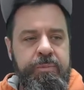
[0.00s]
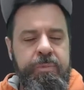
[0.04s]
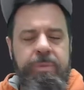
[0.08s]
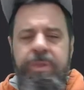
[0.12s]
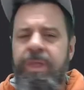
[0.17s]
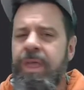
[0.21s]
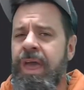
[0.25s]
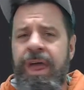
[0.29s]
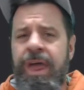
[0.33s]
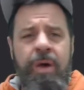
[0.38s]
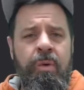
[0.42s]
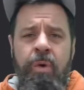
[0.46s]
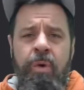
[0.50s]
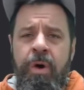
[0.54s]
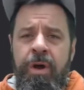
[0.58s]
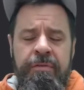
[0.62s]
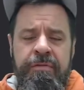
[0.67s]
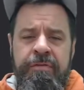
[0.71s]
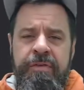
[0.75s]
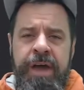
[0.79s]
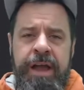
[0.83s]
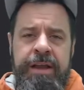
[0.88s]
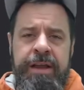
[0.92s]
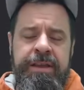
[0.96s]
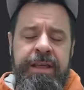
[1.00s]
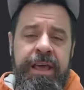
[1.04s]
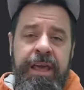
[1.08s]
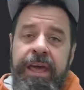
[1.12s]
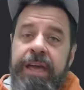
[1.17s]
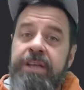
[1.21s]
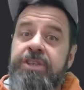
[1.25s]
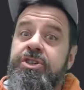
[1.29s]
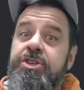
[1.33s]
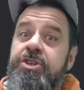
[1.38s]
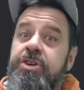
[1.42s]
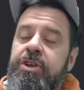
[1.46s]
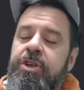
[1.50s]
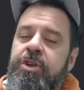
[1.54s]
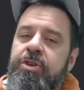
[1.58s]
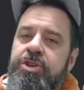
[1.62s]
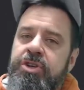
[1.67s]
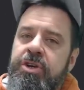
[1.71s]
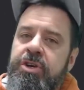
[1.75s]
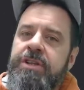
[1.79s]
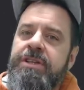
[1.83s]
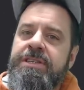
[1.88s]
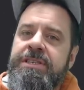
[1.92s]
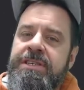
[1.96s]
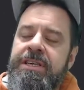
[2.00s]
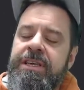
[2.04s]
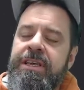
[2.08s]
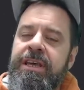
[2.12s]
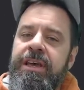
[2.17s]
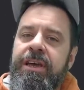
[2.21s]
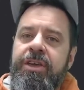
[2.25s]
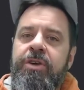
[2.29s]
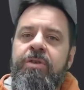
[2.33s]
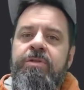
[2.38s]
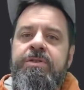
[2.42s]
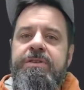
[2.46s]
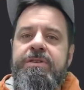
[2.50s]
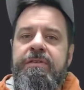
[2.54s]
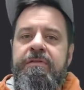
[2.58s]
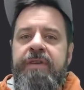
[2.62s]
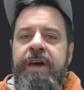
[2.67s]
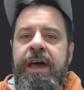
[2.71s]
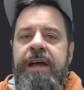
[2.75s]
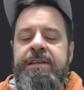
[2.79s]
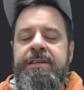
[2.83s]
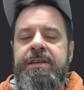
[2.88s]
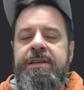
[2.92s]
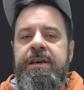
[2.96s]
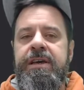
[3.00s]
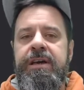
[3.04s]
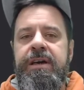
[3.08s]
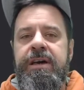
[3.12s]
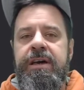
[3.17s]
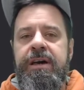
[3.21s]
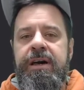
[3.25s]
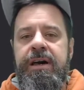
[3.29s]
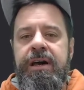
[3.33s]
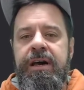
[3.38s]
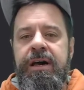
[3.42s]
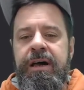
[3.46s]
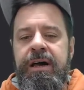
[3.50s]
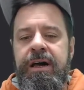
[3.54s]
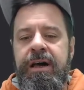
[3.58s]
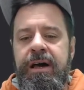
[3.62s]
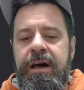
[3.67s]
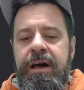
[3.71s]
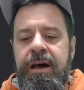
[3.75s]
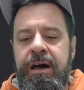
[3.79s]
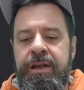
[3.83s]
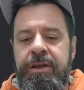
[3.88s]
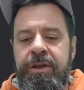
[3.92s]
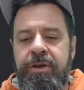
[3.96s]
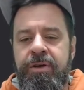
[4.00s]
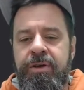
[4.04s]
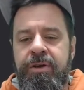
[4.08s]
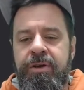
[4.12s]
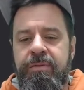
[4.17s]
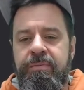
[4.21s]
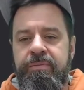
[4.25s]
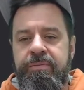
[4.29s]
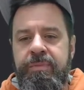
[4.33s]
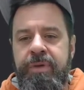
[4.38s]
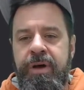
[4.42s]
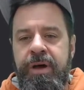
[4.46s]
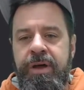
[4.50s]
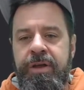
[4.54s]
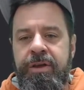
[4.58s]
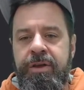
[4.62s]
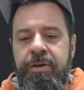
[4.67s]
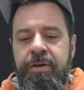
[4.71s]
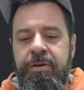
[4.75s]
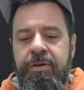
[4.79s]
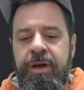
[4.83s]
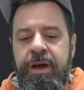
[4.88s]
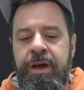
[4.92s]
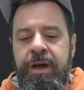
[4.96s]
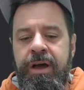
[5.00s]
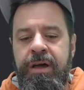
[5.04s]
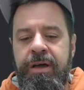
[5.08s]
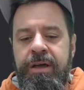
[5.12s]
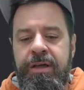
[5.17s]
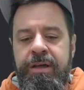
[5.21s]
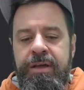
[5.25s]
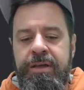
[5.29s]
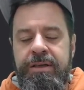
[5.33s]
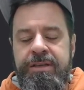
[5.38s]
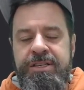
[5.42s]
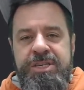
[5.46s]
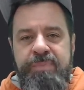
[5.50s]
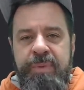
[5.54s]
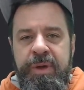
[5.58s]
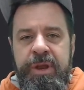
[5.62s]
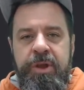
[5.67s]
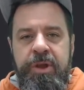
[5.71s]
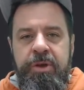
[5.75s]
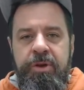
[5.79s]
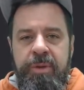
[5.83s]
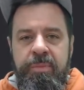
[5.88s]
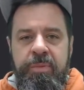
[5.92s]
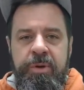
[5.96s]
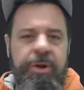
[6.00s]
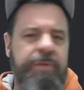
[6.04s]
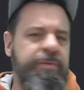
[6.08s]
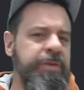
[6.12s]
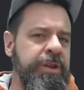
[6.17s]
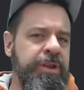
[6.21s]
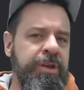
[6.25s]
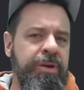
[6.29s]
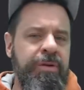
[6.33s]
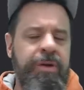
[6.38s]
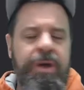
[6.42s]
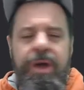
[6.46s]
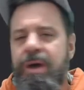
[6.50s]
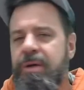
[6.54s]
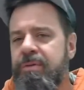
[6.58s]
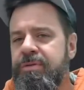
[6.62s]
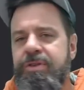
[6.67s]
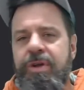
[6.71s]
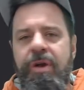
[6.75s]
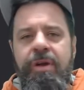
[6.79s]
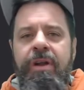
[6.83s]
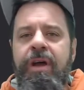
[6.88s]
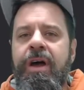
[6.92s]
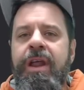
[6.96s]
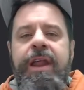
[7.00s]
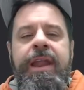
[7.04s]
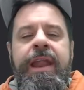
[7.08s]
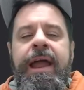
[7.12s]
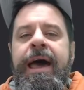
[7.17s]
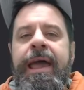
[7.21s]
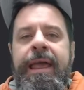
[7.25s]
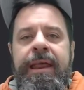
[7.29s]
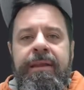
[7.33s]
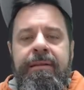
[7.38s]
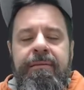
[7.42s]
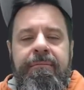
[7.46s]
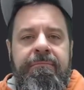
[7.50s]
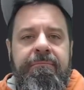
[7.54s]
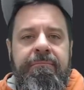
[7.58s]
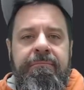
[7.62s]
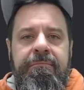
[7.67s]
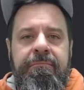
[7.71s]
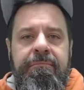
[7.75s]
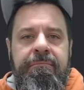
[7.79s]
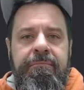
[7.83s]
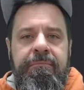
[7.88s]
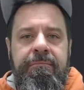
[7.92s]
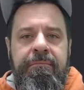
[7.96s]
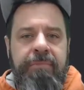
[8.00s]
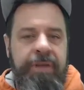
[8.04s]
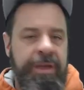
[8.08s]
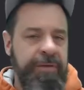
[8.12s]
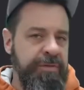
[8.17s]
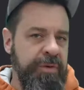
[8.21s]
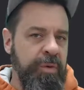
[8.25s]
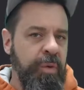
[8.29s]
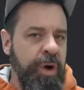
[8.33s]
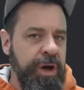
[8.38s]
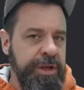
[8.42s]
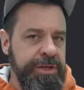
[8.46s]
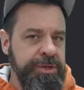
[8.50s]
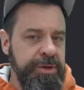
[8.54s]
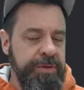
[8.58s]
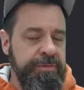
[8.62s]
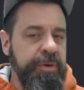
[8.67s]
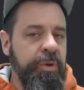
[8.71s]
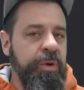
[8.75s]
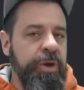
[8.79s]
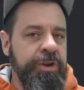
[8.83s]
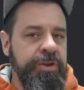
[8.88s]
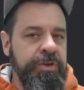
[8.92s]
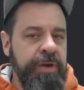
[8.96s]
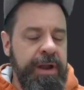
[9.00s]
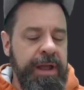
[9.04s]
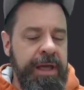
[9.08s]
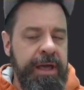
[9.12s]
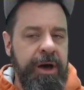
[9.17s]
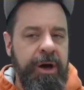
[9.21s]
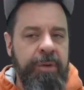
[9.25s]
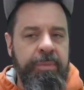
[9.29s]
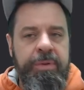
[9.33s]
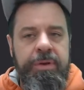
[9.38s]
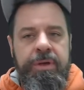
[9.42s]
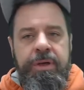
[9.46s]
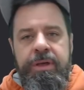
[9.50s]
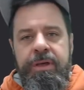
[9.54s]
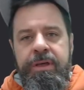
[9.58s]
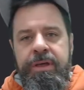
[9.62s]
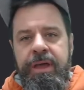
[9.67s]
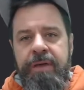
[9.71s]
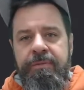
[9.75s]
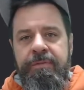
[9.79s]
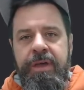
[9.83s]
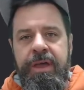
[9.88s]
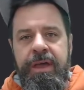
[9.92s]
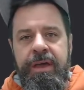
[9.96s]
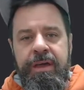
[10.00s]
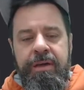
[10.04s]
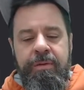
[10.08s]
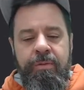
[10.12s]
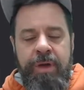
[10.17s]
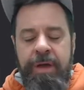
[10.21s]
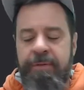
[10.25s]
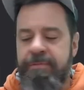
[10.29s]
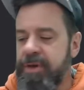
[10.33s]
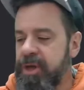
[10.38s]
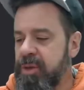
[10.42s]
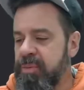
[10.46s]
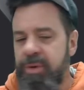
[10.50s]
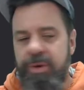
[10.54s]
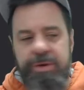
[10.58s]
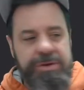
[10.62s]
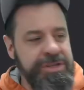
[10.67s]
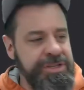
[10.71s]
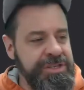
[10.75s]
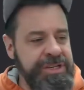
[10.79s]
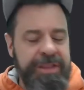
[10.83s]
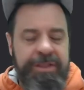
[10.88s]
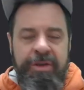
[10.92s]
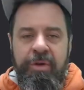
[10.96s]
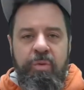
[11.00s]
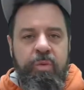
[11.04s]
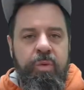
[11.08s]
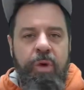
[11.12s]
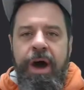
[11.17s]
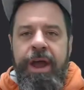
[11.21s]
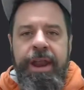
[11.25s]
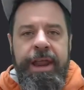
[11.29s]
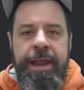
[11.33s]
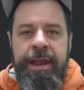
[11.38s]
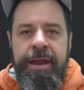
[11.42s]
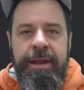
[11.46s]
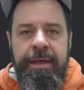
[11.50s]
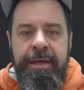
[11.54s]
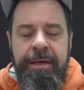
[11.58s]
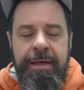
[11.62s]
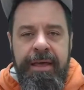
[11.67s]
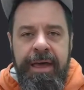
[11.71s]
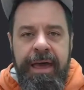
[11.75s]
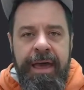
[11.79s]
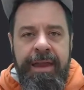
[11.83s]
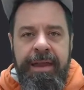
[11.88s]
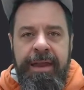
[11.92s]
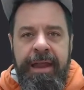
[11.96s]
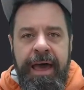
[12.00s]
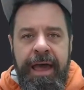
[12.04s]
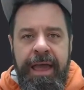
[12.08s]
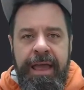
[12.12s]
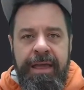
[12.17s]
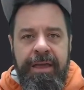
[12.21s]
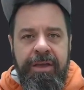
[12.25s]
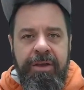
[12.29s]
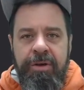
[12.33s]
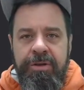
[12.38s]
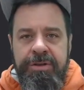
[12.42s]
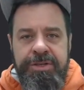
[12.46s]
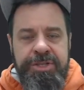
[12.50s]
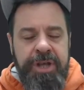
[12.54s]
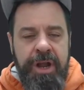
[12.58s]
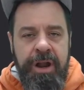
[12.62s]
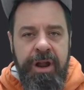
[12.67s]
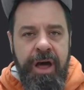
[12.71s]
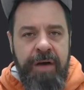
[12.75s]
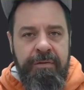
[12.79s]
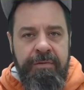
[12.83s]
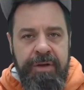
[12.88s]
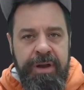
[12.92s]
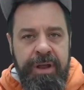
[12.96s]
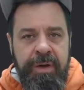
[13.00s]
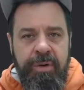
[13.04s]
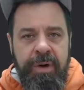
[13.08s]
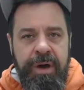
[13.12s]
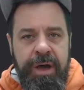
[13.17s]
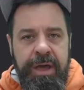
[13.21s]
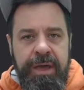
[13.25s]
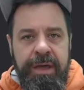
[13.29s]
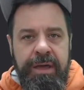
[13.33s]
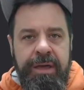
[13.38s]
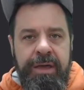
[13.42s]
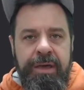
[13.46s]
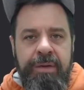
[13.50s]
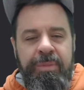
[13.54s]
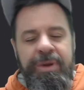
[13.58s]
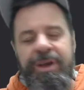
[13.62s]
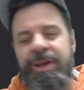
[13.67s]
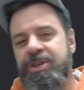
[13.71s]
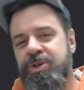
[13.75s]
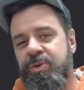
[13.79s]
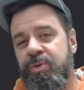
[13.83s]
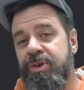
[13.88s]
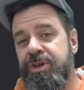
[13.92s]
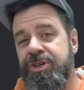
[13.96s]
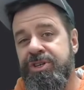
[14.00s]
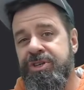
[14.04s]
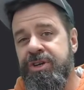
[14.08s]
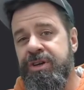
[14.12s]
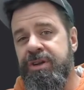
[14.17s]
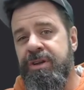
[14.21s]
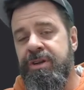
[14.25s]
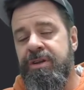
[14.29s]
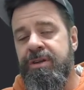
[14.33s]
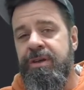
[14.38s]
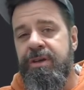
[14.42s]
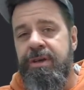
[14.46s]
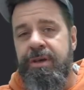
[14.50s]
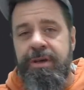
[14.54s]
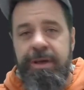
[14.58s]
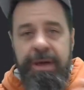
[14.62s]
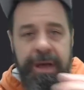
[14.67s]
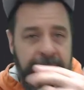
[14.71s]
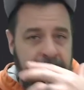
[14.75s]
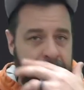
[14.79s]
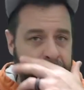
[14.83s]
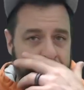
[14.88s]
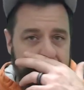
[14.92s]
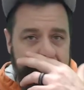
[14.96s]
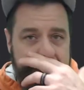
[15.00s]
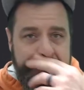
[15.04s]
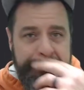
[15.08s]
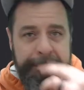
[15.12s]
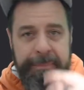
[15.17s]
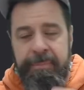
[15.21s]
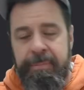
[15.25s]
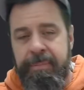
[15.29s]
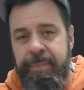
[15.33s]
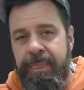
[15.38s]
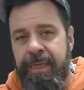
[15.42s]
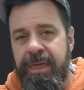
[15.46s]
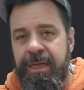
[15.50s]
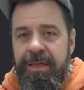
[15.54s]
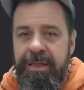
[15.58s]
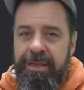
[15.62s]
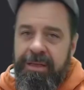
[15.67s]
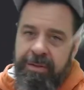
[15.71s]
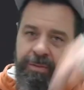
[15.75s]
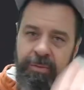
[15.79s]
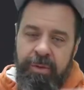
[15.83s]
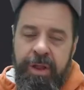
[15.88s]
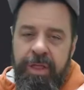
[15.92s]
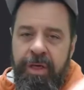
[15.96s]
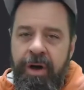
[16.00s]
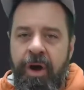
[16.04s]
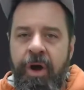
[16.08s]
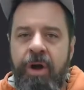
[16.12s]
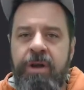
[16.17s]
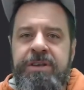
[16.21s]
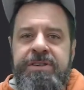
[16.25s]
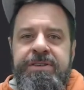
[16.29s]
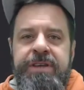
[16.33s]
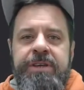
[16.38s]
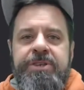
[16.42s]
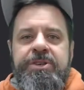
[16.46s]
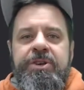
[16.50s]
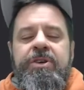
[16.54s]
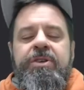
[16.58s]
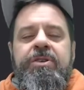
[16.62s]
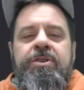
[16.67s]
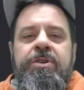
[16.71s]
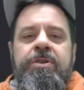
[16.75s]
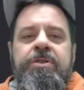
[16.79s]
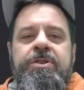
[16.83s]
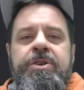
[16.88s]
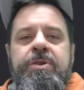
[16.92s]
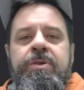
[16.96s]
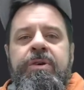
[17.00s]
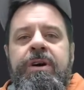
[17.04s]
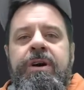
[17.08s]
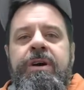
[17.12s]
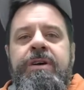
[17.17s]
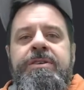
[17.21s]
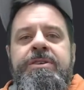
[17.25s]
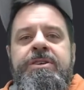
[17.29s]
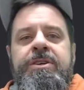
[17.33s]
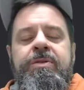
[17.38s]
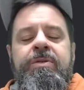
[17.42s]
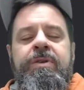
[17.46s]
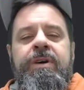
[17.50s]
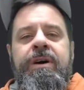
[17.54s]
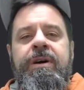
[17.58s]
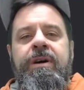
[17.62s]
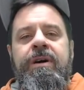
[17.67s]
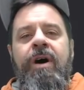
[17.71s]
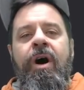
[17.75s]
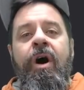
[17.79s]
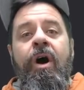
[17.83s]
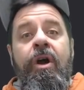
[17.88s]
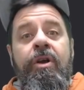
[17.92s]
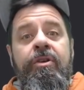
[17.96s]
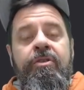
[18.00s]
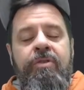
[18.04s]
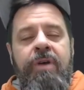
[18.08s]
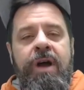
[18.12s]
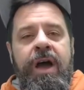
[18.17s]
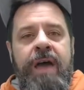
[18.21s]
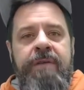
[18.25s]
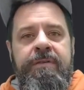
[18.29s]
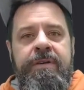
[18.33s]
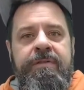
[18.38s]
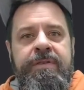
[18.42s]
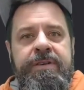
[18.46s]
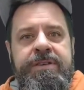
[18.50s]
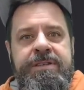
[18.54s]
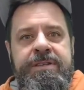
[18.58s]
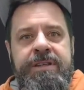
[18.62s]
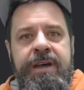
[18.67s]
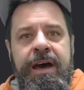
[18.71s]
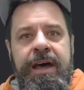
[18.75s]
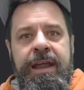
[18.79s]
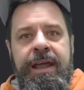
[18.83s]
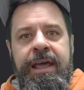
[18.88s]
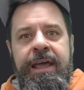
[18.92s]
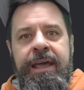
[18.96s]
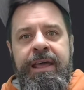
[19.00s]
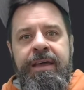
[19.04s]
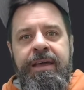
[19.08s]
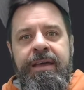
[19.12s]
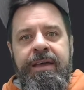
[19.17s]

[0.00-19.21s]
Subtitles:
And it won't affect, you shouldn't see a huge effect on your speed of your computer. If you do, turn it on at night if you want to try to help. If the computer's just sitting there running at night and you don't shut it off anyway, because you really shouldn't, one of the hardest things you can do to a hard drive, if it's not a